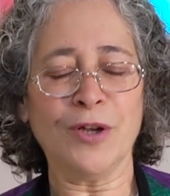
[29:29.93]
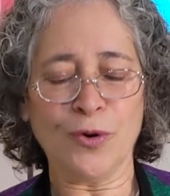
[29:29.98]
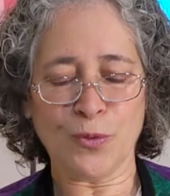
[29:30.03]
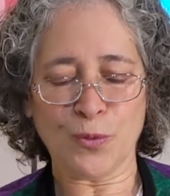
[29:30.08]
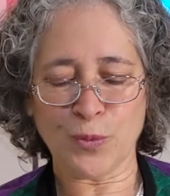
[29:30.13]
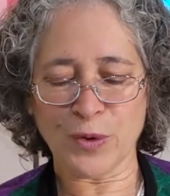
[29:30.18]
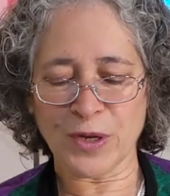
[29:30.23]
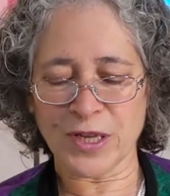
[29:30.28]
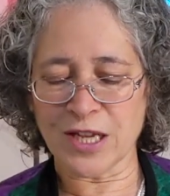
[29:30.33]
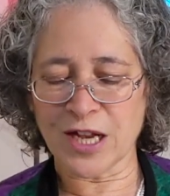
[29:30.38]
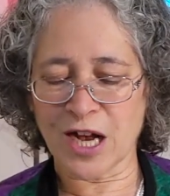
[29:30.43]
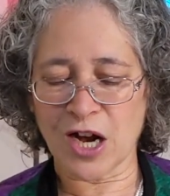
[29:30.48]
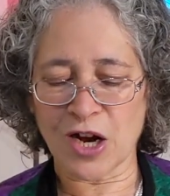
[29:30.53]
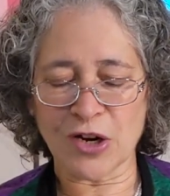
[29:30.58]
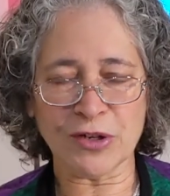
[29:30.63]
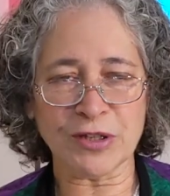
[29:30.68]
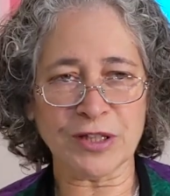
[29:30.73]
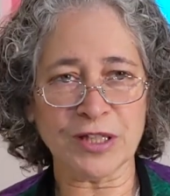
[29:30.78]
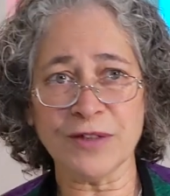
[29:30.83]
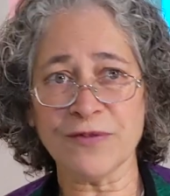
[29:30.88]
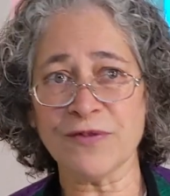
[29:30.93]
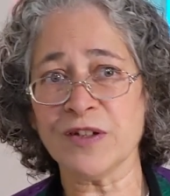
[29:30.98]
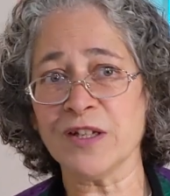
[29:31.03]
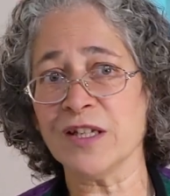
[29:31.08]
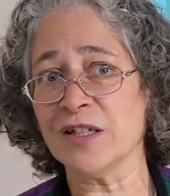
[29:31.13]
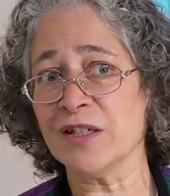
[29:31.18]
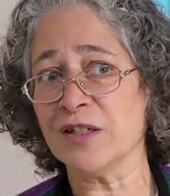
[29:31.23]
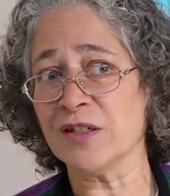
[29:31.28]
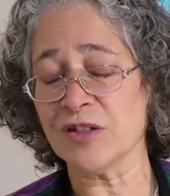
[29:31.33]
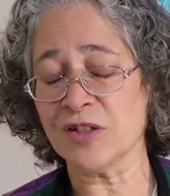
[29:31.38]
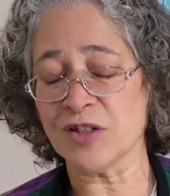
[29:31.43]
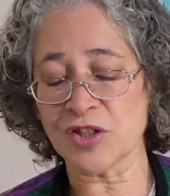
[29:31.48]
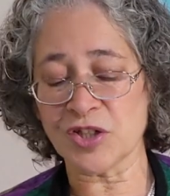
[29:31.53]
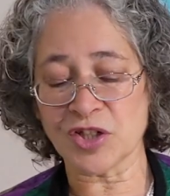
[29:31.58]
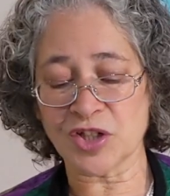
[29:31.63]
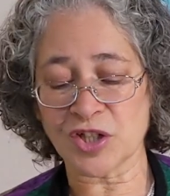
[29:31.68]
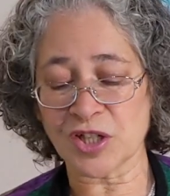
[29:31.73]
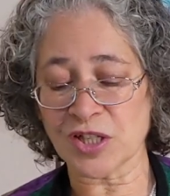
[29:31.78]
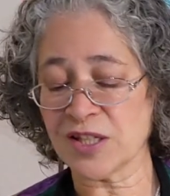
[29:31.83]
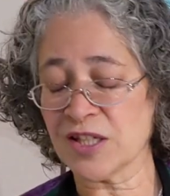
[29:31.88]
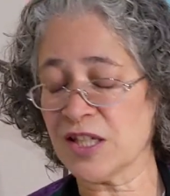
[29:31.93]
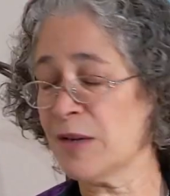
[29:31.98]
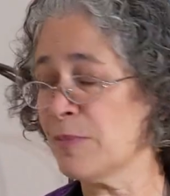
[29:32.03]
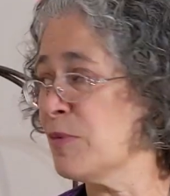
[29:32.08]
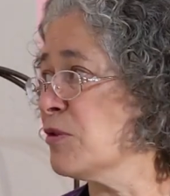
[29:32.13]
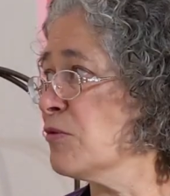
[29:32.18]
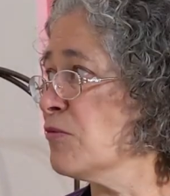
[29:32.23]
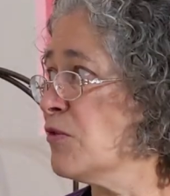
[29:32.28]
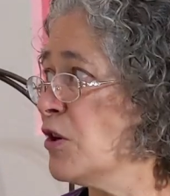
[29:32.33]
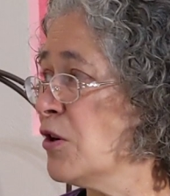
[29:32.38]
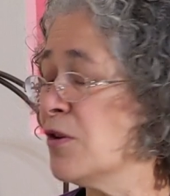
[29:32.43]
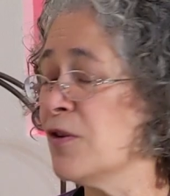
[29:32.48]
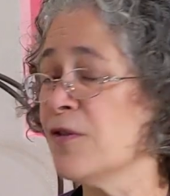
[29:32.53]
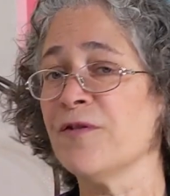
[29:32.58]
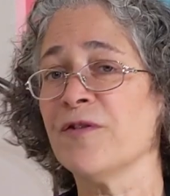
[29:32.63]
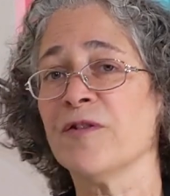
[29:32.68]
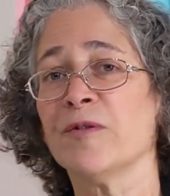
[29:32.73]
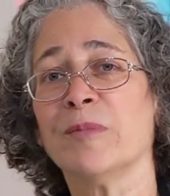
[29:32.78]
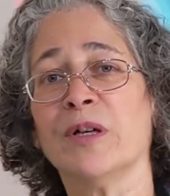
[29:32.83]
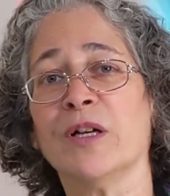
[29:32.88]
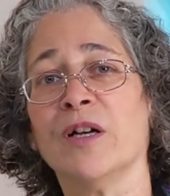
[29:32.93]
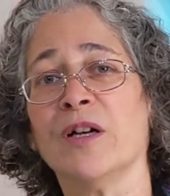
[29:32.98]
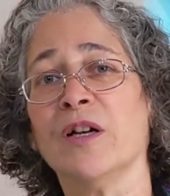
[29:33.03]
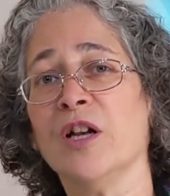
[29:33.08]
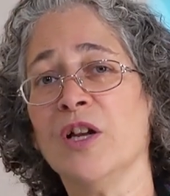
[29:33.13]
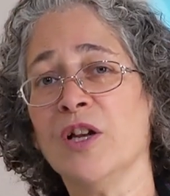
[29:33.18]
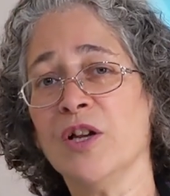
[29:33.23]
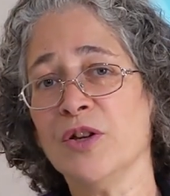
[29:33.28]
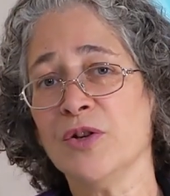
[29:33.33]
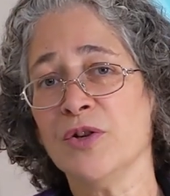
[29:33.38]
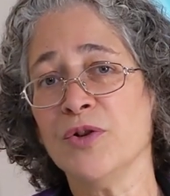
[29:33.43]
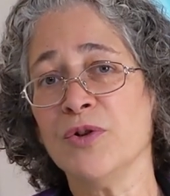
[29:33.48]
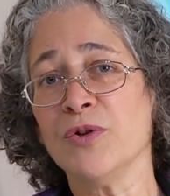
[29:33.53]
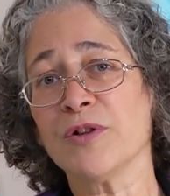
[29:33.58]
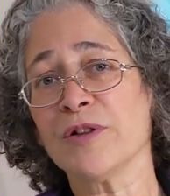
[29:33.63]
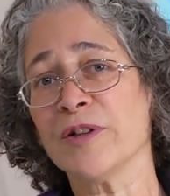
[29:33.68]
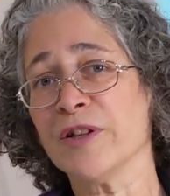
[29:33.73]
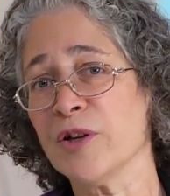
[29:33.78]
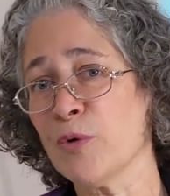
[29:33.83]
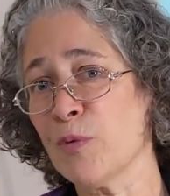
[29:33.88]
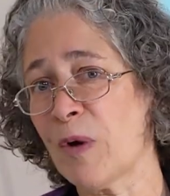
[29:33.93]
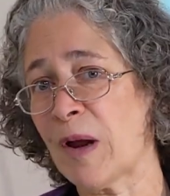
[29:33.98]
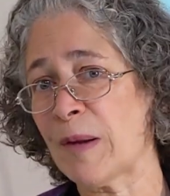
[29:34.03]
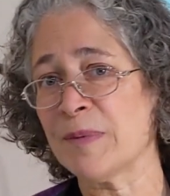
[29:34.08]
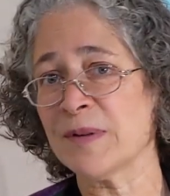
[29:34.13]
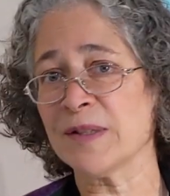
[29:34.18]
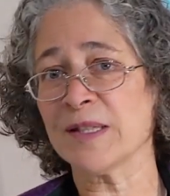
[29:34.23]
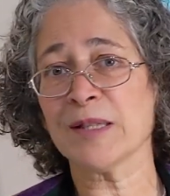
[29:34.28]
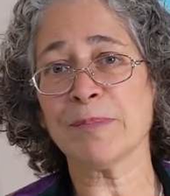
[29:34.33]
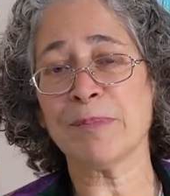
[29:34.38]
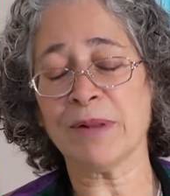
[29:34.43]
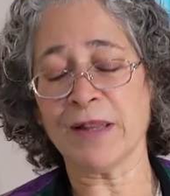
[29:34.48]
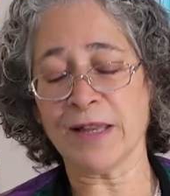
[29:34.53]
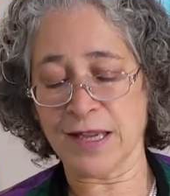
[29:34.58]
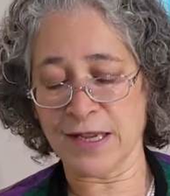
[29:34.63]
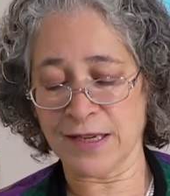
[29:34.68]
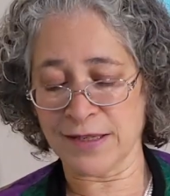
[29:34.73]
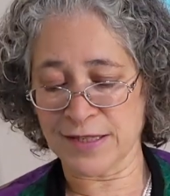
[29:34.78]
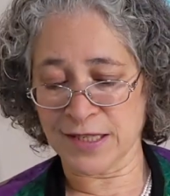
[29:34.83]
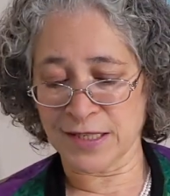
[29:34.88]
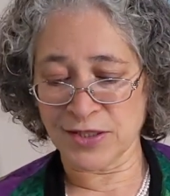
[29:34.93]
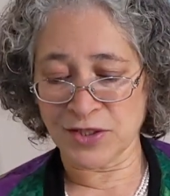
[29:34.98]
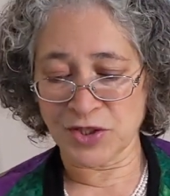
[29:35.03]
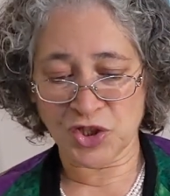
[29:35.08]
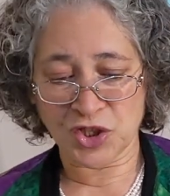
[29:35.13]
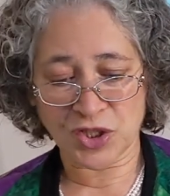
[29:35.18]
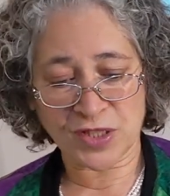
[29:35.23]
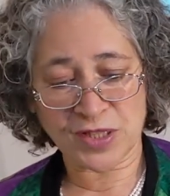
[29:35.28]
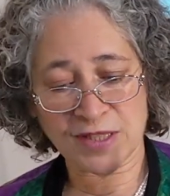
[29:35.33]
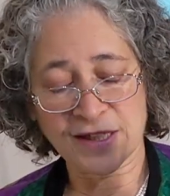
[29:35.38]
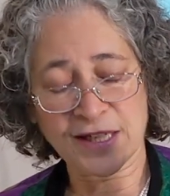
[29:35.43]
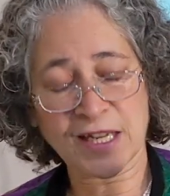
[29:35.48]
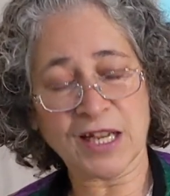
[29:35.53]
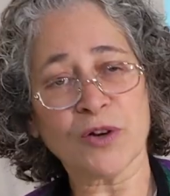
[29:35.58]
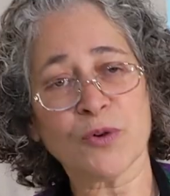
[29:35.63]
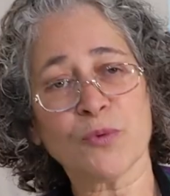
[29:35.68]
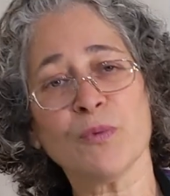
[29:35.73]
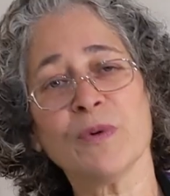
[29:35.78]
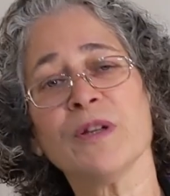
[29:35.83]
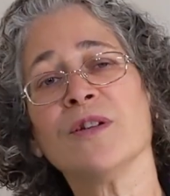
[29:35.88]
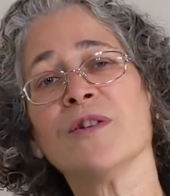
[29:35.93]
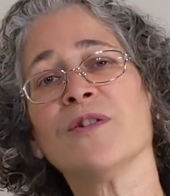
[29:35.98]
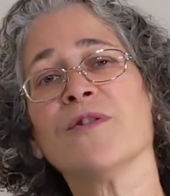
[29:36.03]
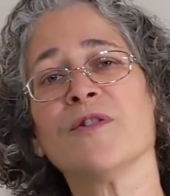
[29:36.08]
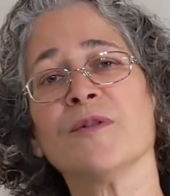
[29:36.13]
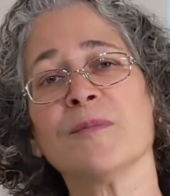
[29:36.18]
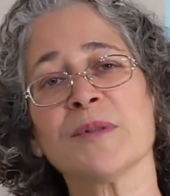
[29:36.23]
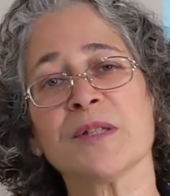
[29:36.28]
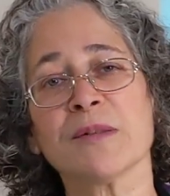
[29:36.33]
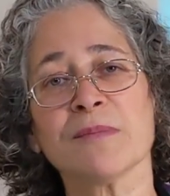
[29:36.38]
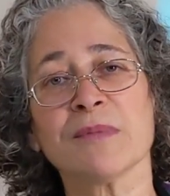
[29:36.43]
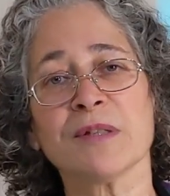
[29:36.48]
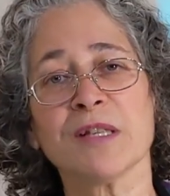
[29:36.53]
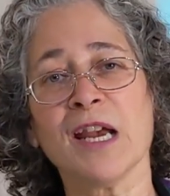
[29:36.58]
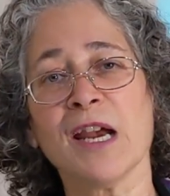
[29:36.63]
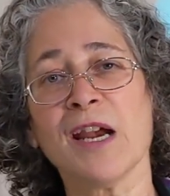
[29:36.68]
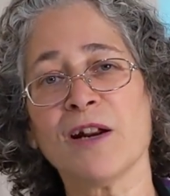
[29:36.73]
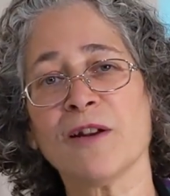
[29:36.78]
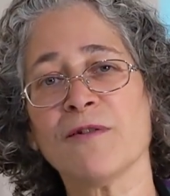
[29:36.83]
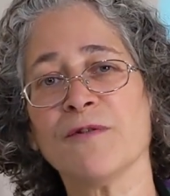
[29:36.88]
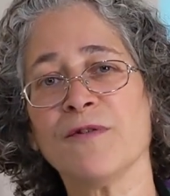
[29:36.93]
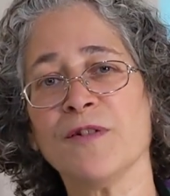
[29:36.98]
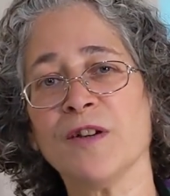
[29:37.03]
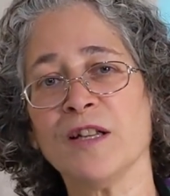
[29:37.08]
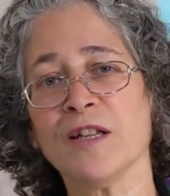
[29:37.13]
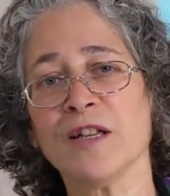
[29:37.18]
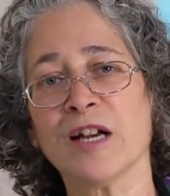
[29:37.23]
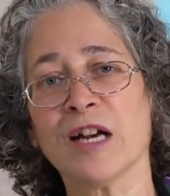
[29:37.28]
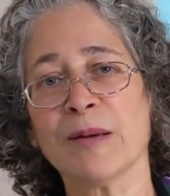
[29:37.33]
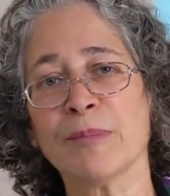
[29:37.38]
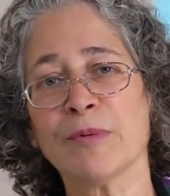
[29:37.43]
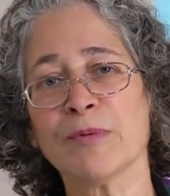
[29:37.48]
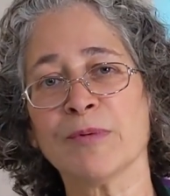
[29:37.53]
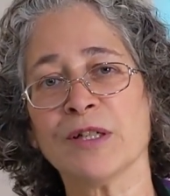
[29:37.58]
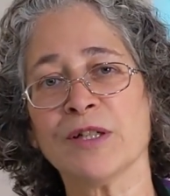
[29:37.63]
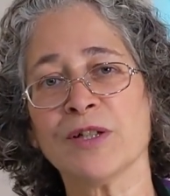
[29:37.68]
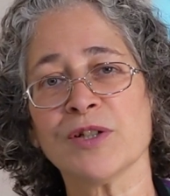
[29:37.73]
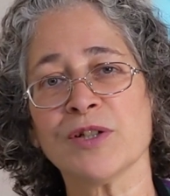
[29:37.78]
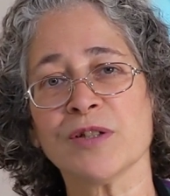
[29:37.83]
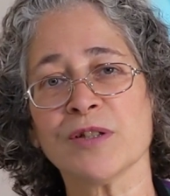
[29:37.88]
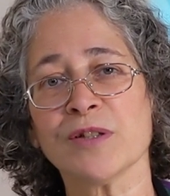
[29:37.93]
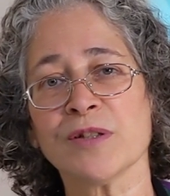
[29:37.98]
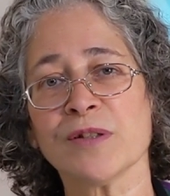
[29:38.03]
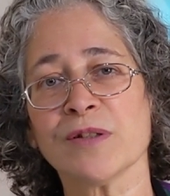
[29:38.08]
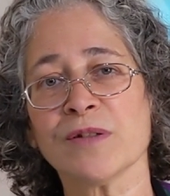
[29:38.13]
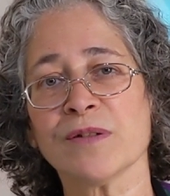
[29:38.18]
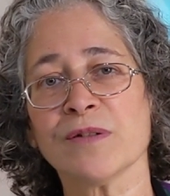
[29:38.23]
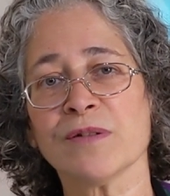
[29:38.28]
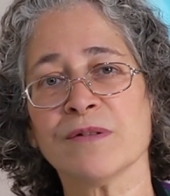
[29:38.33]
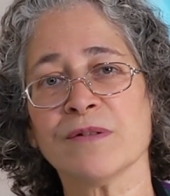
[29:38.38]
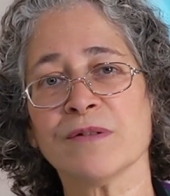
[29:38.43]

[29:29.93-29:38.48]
We are living just up the road from a nuclear weapons plant and just downwind from some cattle feeding operations.